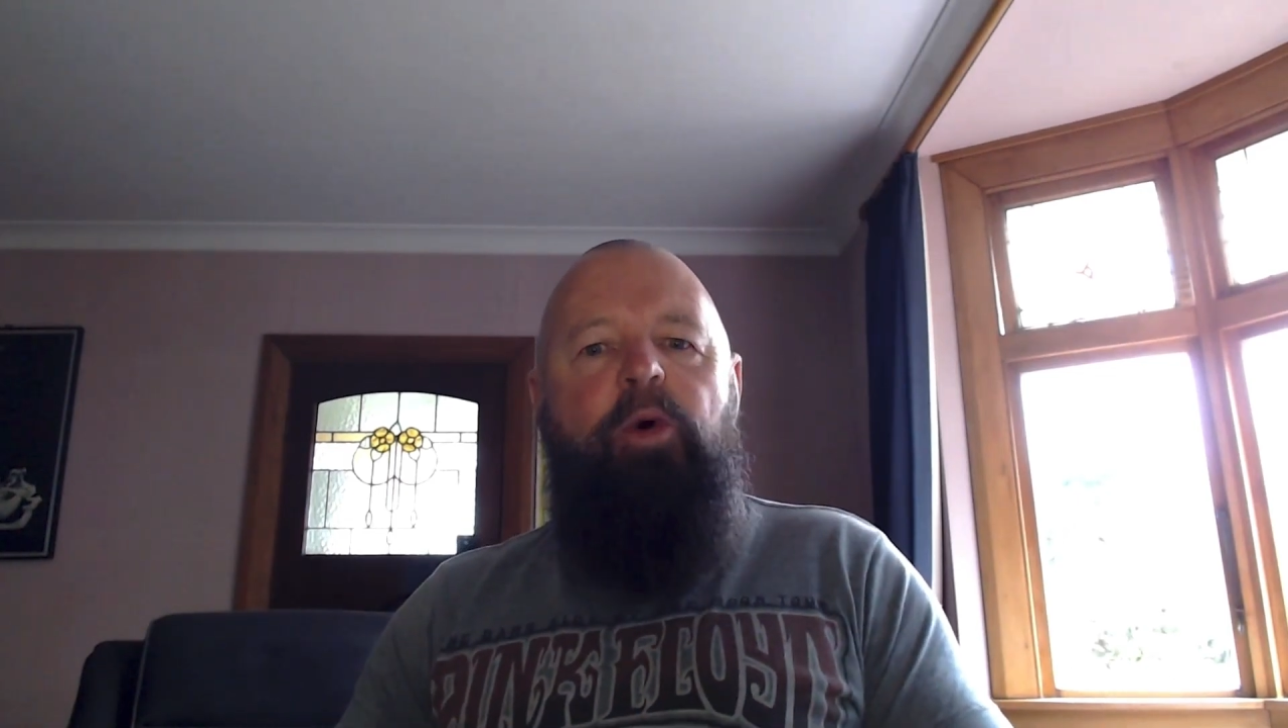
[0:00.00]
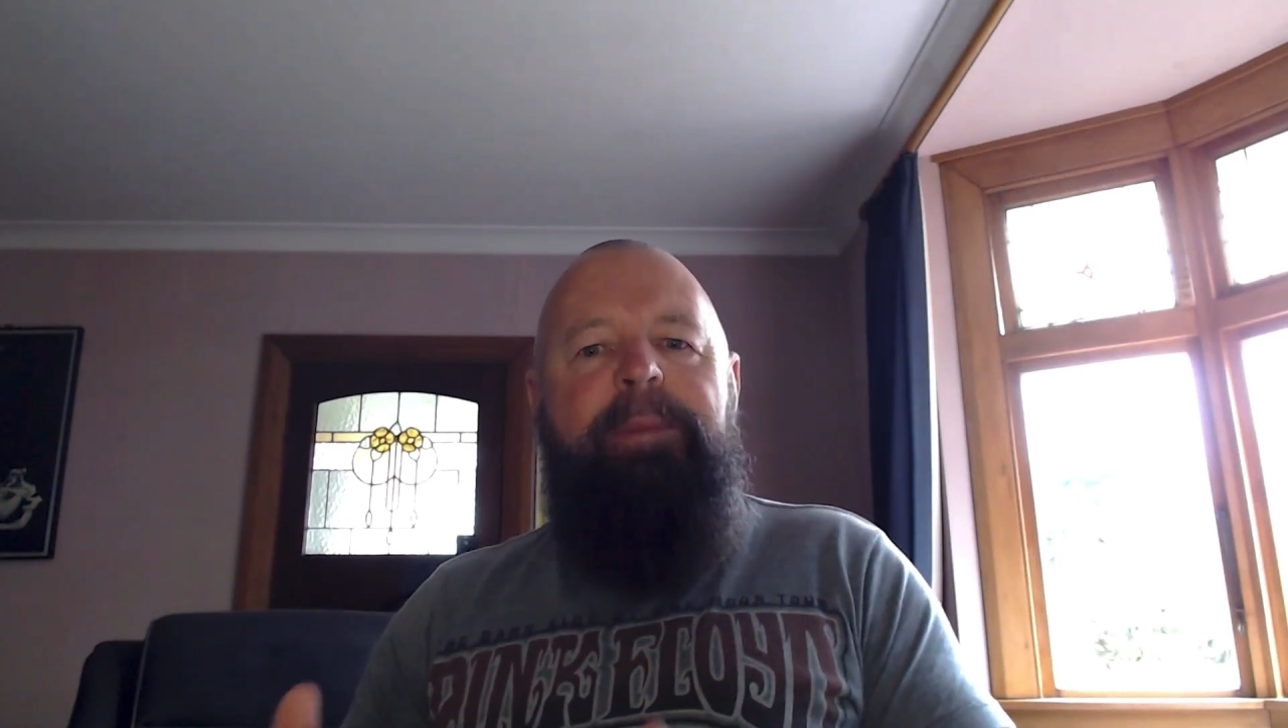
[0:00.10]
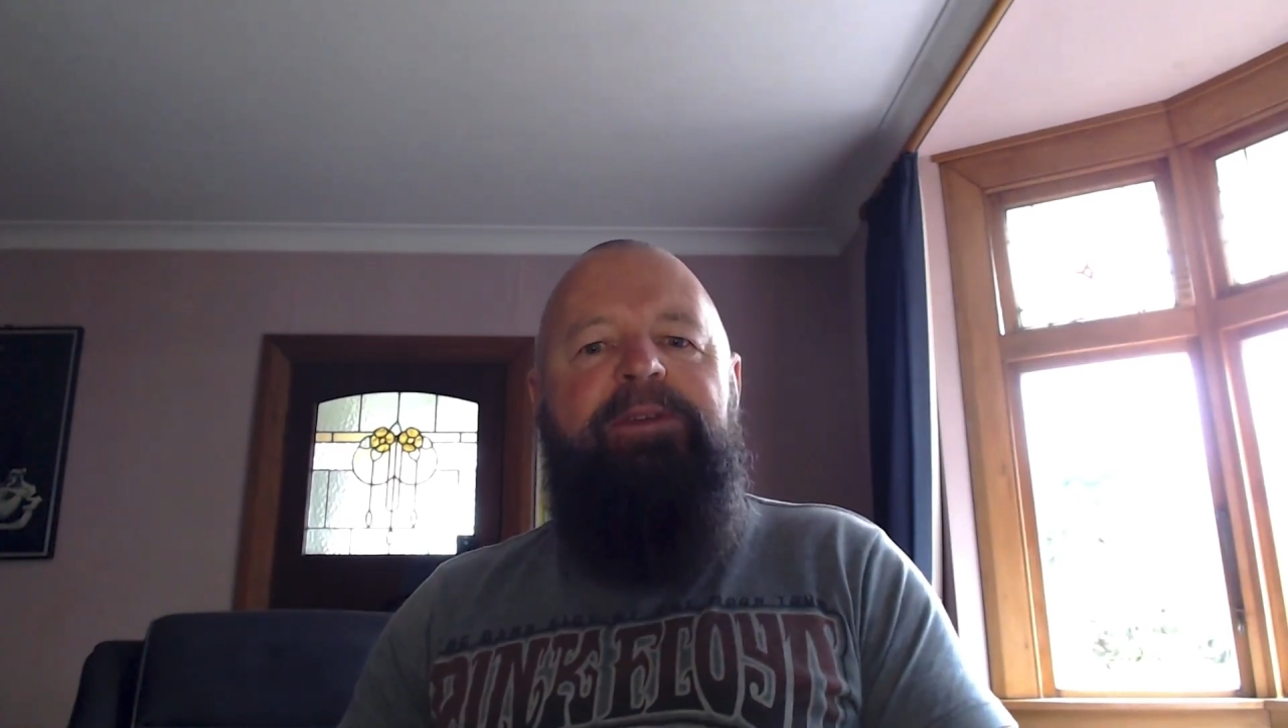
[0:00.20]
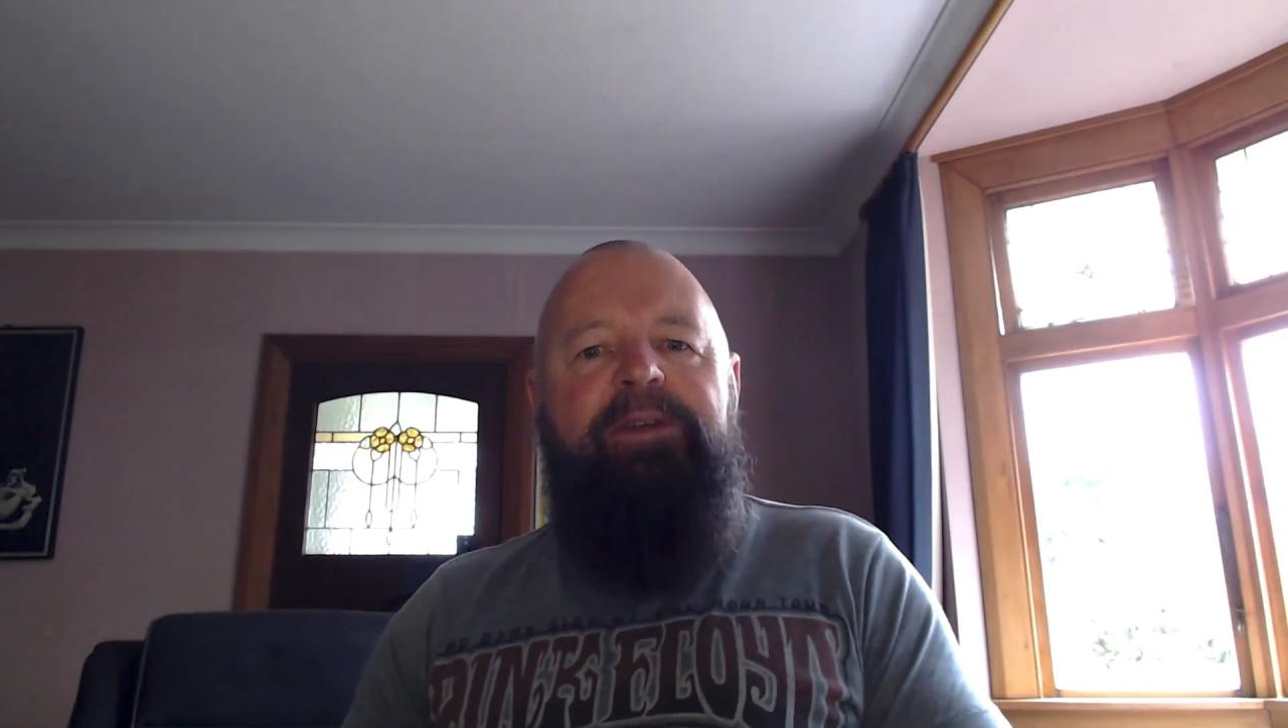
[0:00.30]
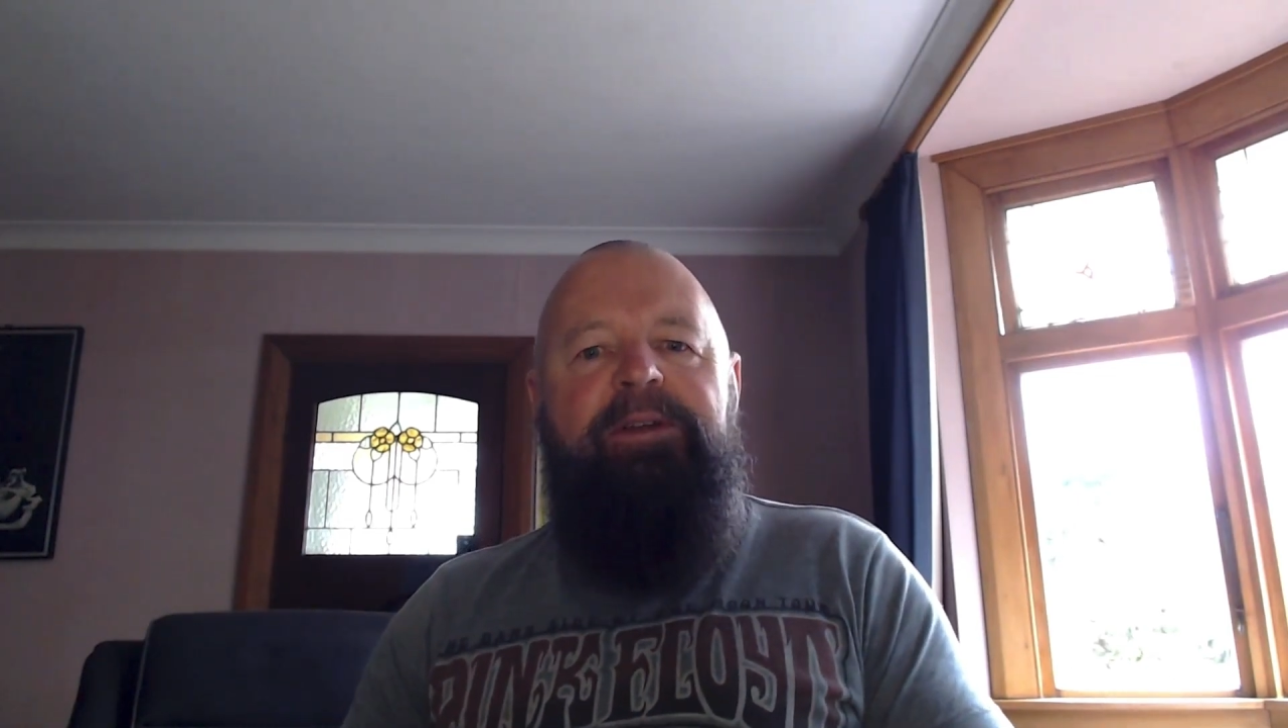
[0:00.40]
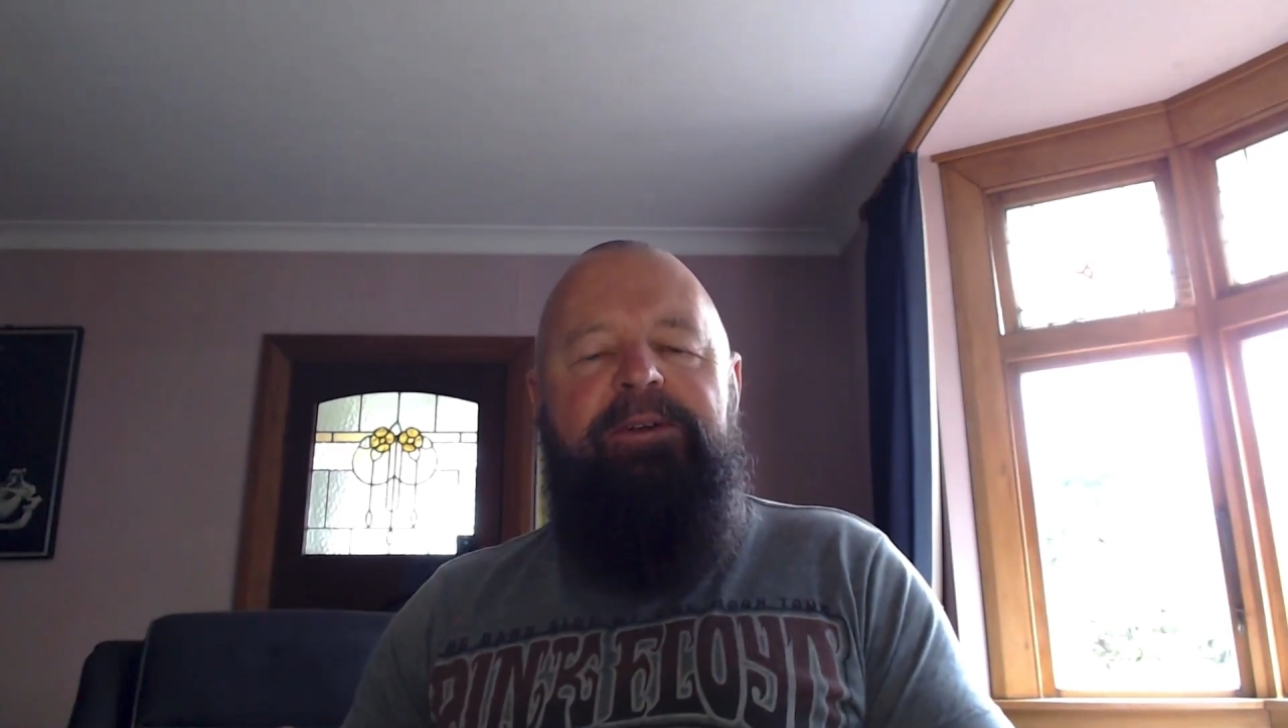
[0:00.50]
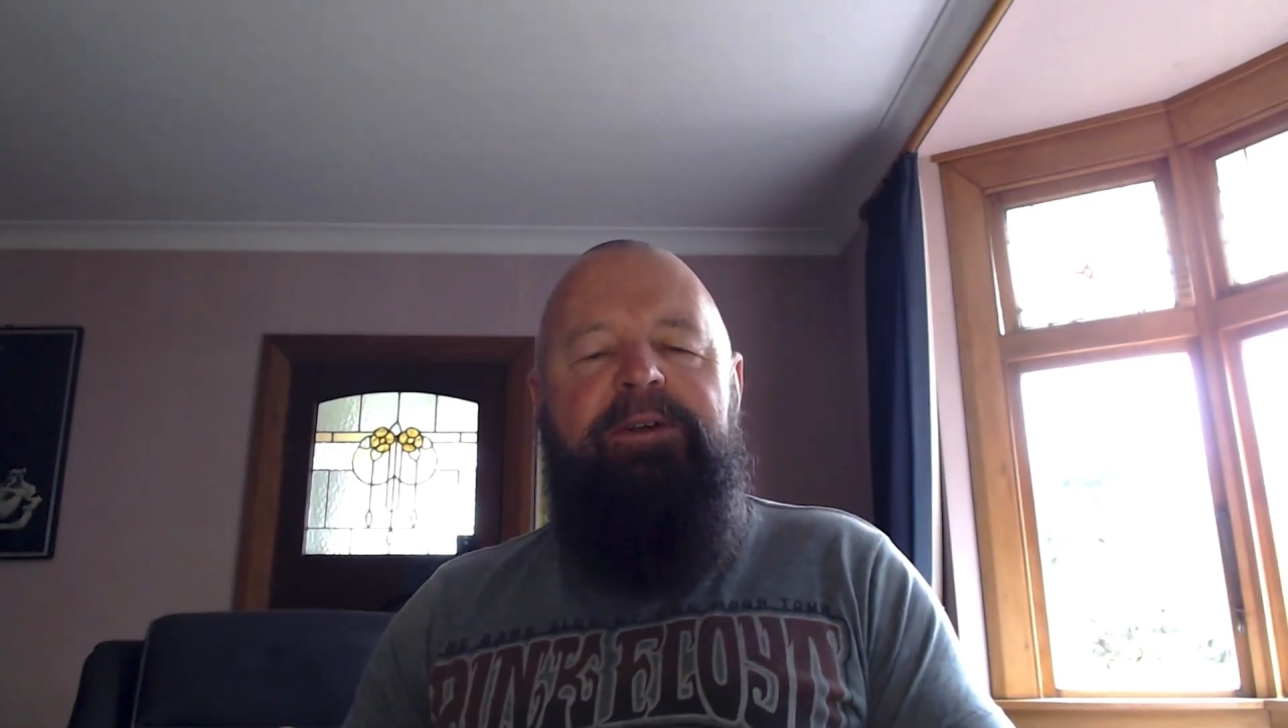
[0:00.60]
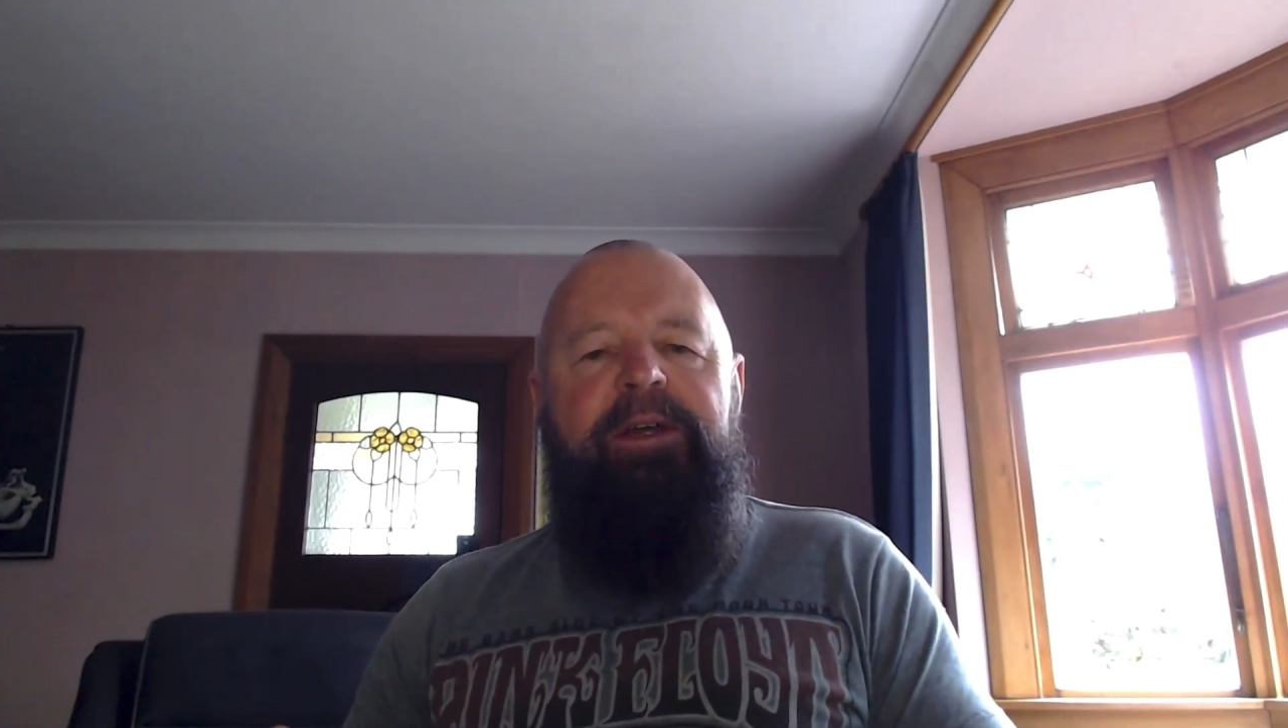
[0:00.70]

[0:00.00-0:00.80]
message?